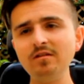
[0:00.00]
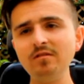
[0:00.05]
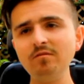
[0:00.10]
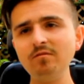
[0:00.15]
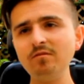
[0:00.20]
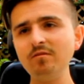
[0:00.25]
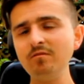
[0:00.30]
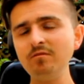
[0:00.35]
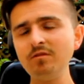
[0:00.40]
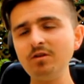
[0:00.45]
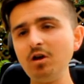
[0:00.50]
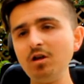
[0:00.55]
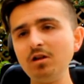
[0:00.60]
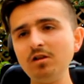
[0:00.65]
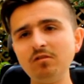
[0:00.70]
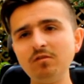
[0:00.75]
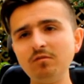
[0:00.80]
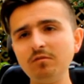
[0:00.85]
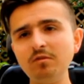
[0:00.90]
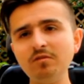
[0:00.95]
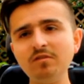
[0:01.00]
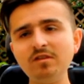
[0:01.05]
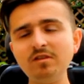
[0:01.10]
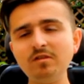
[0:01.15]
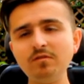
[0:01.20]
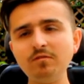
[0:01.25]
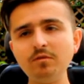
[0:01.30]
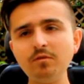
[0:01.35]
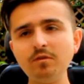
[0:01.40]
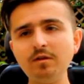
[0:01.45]
Regardless of who's
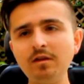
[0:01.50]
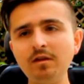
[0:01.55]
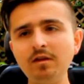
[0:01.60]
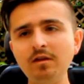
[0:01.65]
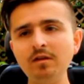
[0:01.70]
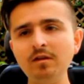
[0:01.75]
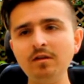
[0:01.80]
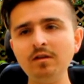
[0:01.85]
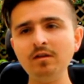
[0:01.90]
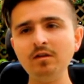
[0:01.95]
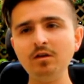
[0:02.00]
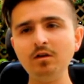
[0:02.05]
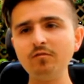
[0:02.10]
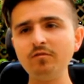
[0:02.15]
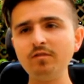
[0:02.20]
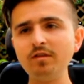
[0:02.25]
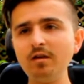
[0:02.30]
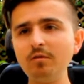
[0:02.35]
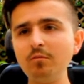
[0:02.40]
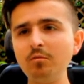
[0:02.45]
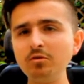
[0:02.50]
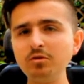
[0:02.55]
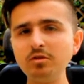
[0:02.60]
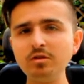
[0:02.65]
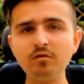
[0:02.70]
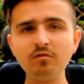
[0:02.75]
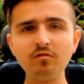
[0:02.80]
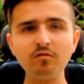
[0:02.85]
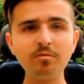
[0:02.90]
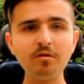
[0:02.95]
interviewing, obviously I watched it
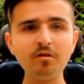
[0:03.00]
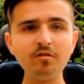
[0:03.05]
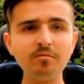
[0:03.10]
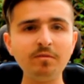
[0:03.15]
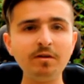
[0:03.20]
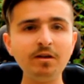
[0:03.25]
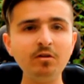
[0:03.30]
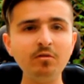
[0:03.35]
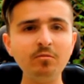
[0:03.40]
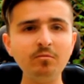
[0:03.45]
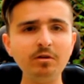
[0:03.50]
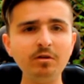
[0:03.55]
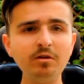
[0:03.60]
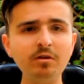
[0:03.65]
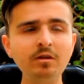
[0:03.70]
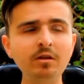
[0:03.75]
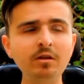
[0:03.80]
because of Post Malone, but